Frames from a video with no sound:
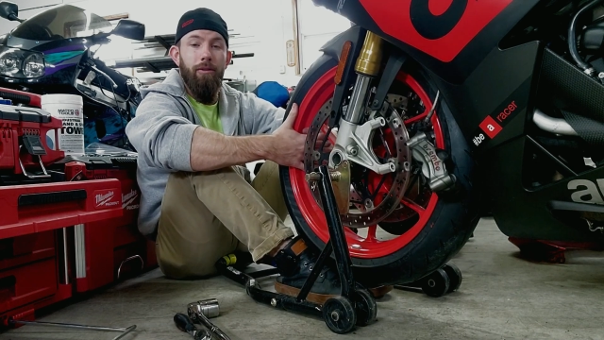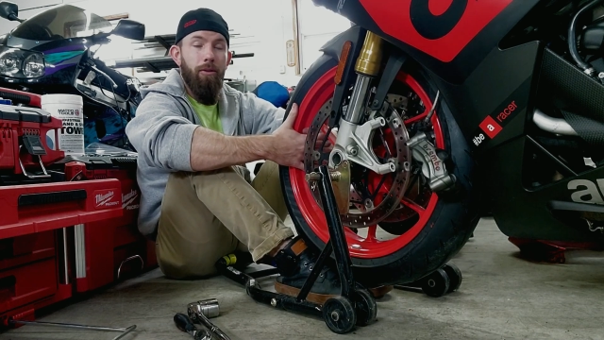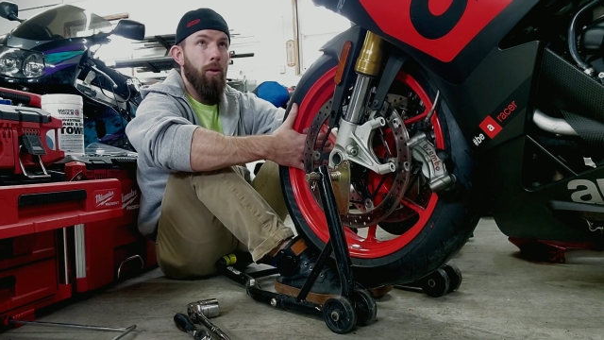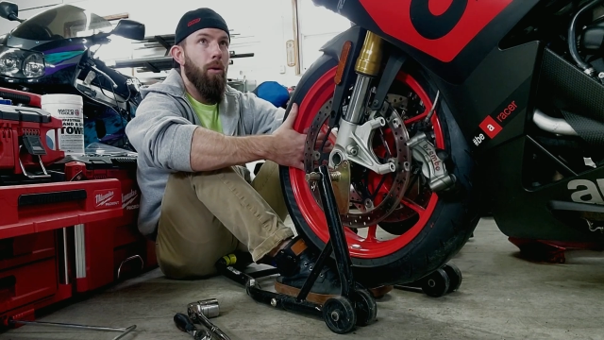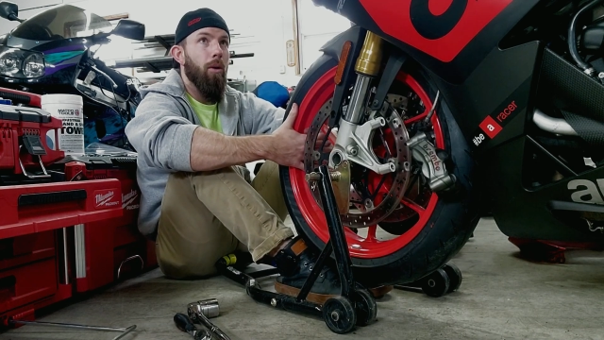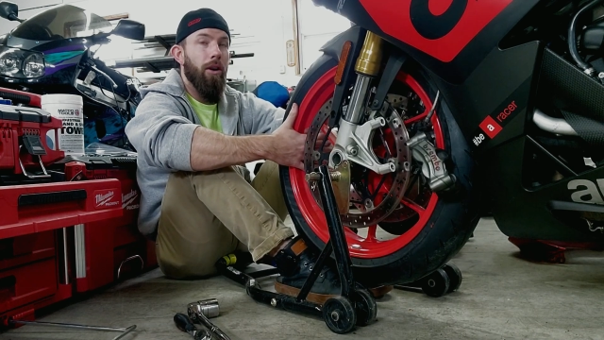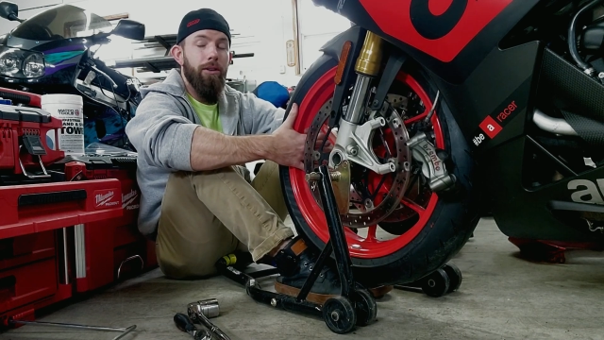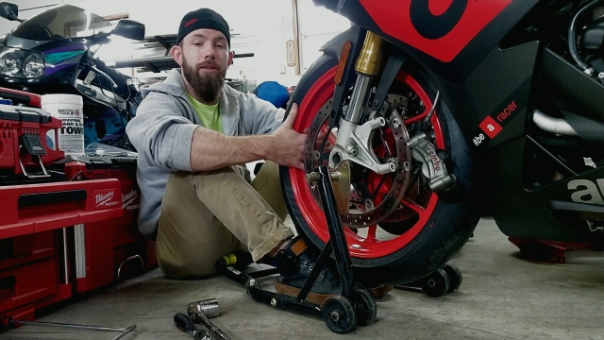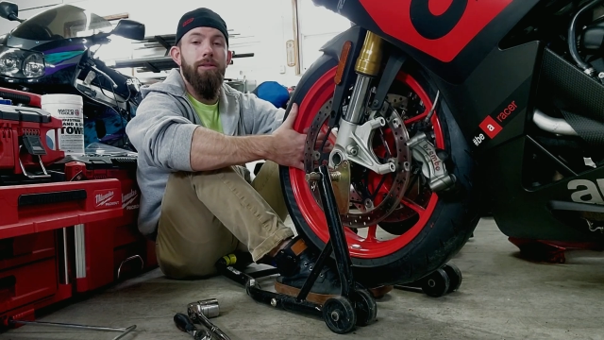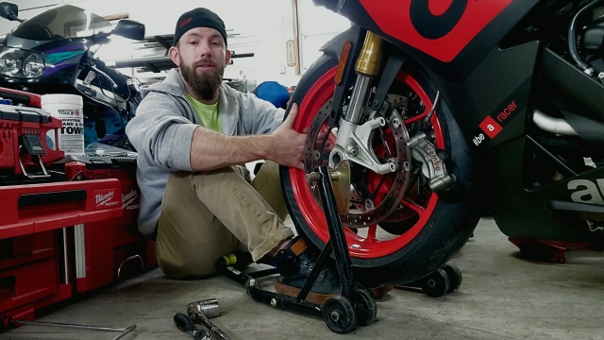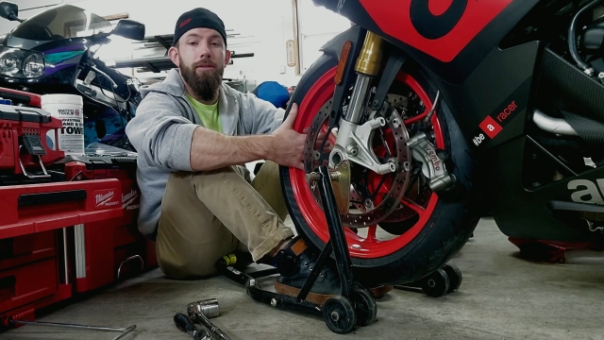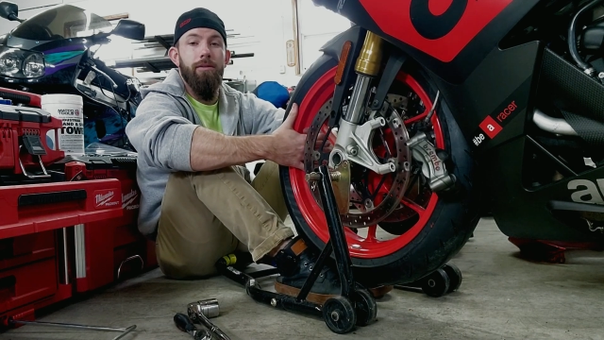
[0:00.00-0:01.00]
full
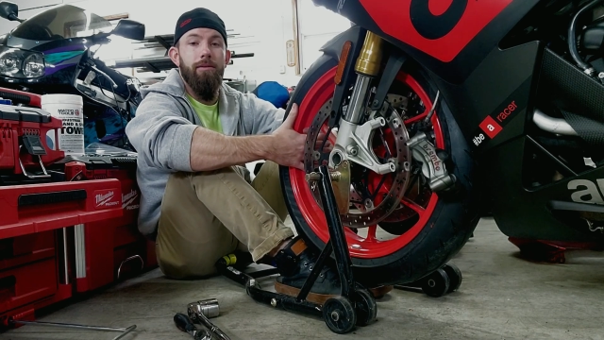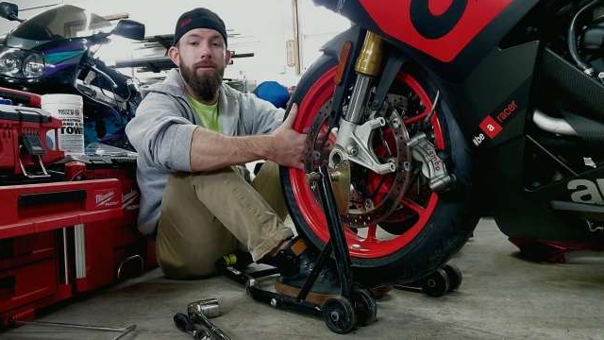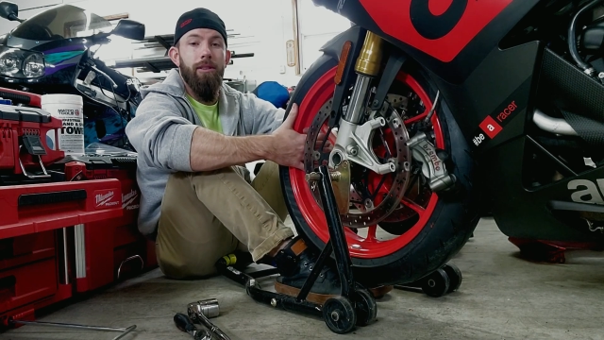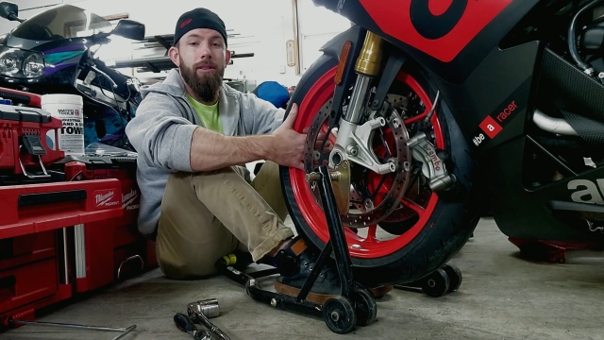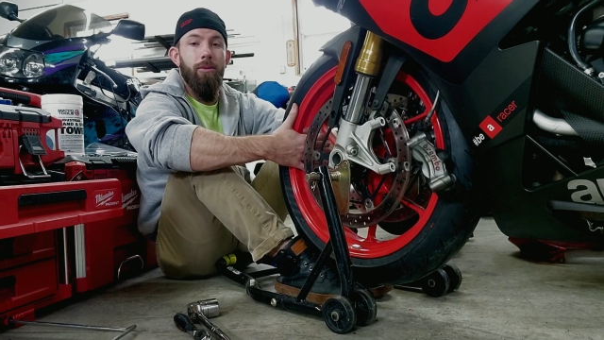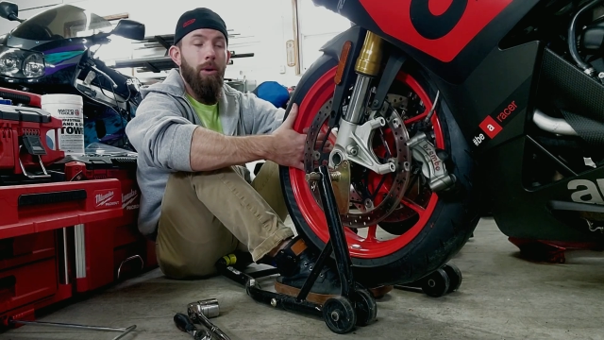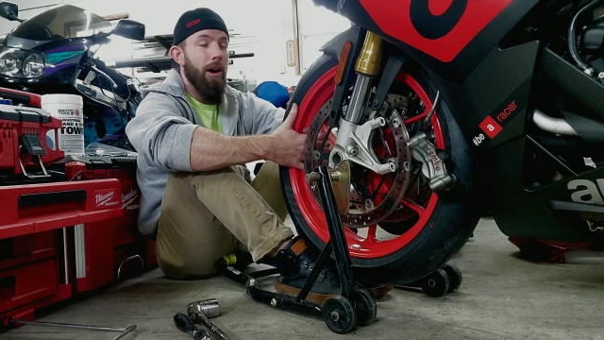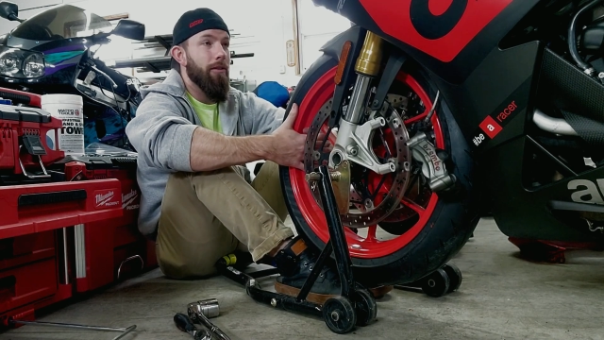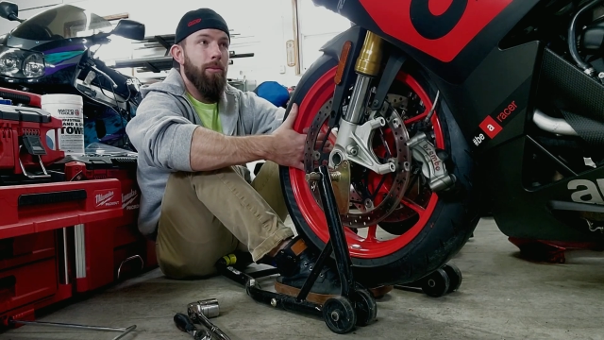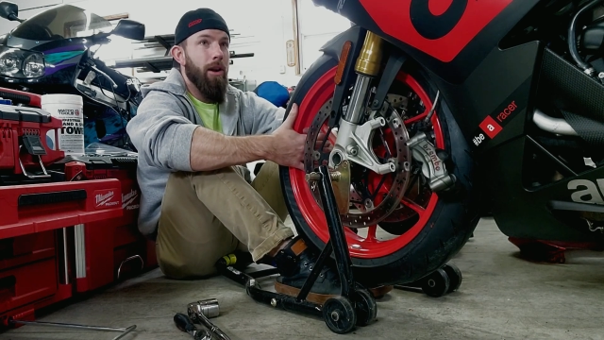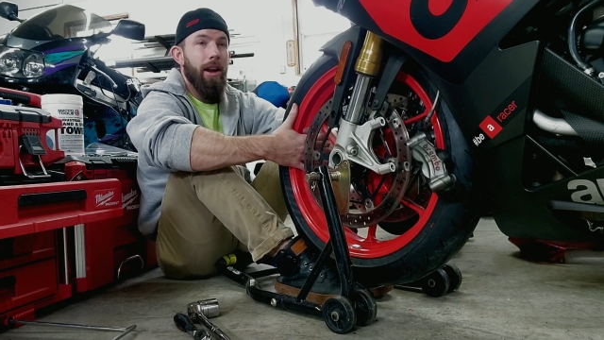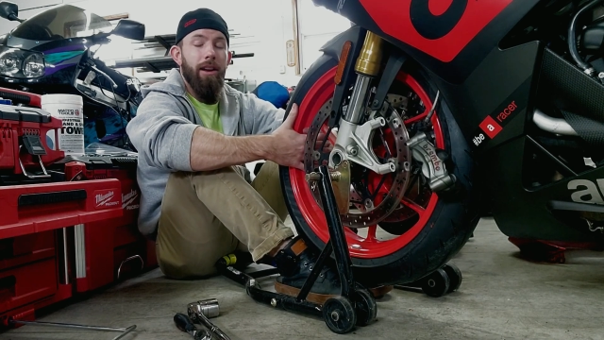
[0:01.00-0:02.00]
undersuit,
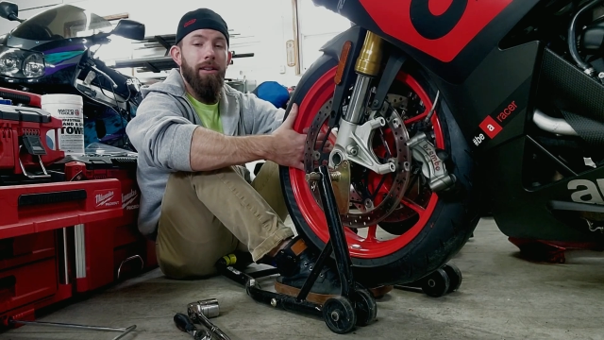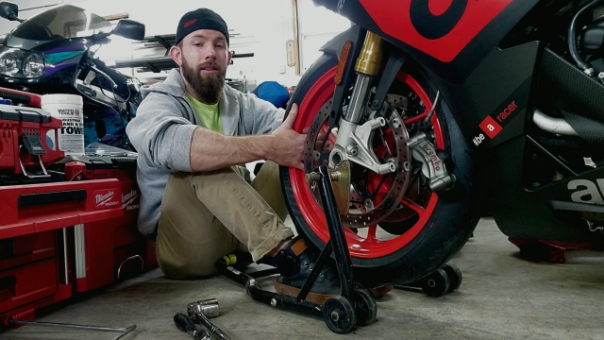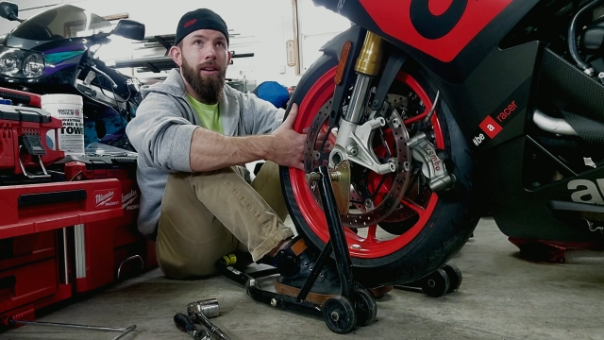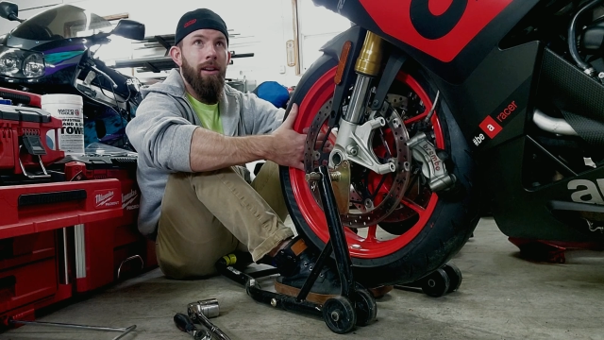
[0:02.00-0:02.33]
whatever brand.